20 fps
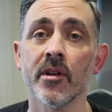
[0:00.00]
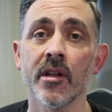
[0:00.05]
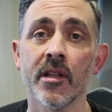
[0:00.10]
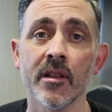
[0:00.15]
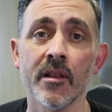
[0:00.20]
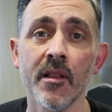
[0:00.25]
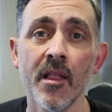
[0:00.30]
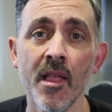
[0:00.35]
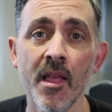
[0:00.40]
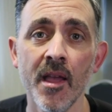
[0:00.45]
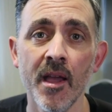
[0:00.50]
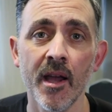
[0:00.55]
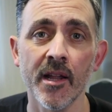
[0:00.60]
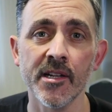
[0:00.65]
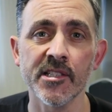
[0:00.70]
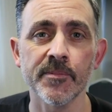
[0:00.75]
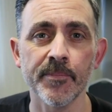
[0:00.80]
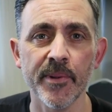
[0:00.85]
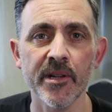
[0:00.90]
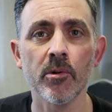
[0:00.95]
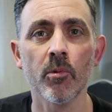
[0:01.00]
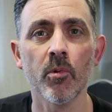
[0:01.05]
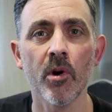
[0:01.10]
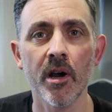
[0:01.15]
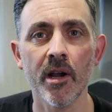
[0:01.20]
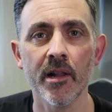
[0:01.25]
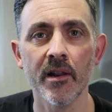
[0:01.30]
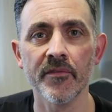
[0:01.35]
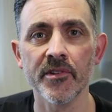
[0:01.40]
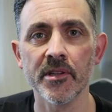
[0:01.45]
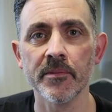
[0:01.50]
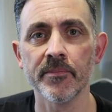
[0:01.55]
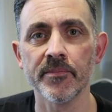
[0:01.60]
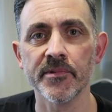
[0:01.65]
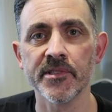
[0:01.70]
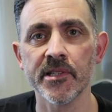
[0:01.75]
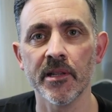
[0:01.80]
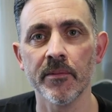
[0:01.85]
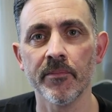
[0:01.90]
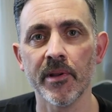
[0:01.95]
And it's been a while, other than
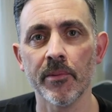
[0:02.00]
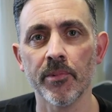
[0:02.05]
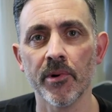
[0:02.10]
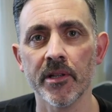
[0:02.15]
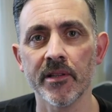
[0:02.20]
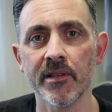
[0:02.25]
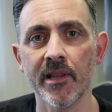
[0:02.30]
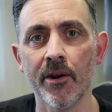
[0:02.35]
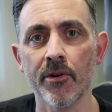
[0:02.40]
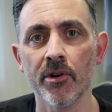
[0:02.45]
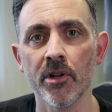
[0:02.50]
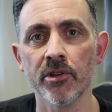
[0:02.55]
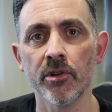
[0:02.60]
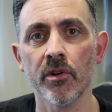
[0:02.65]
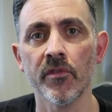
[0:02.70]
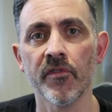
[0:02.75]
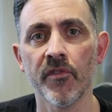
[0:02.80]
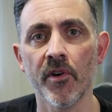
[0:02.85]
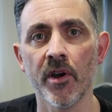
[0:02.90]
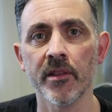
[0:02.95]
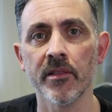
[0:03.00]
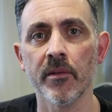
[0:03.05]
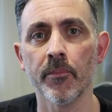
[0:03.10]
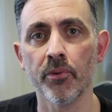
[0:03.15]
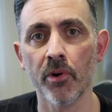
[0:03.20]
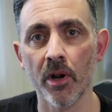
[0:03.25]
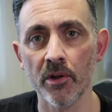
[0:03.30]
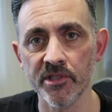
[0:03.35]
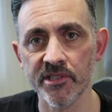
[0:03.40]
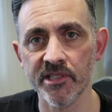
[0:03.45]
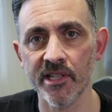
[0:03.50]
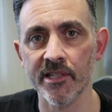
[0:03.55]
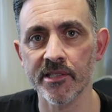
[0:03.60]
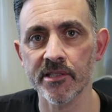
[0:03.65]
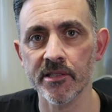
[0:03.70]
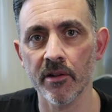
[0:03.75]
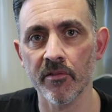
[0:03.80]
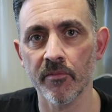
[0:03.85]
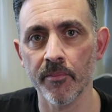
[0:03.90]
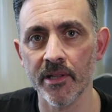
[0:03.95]
seeing people like Derren, I do find the
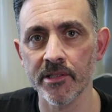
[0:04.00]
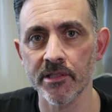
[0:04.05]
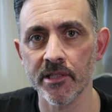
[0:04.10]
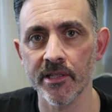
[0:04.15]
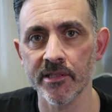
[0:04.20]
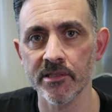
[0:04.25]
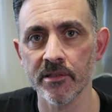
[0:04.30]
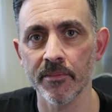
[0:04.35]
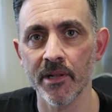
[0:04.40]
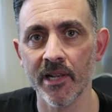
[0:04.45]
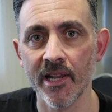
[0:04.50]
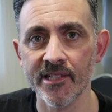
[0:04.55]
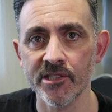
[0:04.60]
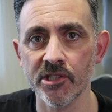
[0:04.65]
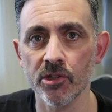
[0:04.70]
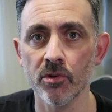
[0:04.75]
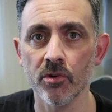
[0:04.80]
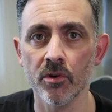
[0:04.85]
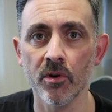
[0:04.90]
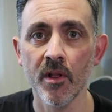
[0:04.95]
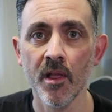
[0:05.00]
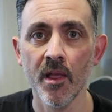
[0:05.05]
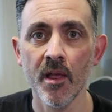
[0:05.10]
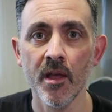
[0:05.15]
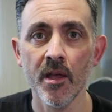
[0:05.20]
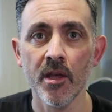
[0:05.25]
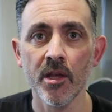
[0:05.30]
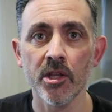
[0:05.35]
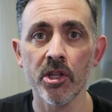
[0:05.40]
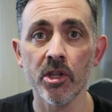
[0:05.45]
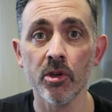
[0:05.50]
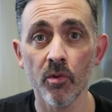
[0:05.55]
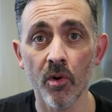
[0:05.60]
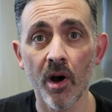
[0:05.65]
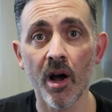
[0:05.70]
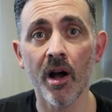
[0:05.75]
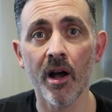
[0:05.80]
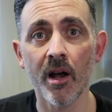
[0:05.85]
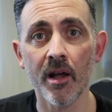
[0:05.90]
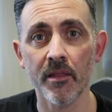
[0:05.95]
process of mentalism, unless you
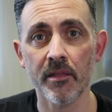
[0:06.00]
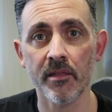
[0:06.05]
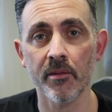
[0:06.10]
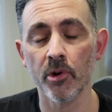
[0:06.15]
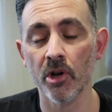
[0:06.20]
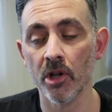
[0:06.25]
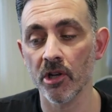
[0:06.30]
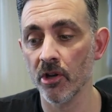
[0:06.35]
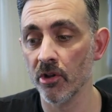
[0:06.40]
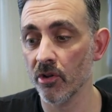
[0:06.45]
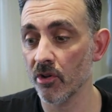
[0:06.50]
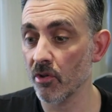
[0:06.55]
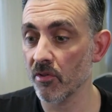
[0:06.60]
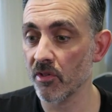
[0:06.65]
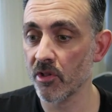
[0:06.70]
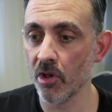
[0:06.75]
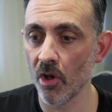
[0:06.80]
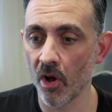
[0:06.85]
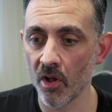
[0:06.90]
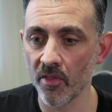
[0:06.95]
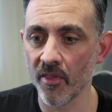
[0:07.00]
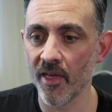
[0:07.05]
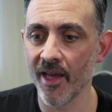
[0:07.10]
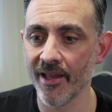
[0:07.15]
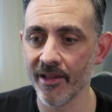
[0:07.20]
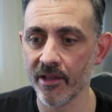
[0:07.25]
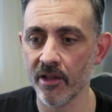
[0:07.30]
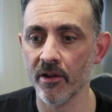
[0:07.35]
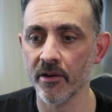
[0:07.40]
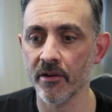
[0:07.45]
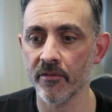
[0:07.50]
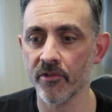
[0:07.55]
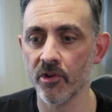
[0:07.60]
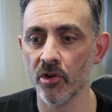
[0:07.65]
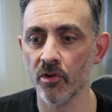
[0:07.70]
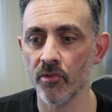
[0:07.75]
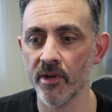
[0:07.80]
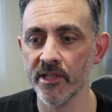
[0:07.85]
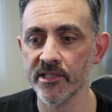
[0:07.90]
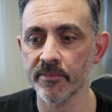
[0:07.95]
are someone like Luke, who's got that kind of
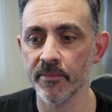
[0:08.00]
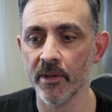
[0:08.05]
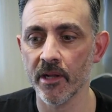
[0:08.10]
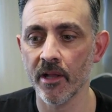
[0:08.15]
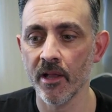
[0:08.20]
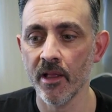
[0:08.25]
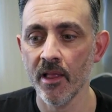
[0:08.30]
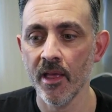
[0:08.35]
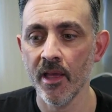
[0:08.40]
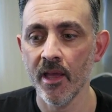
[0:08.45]
charisma,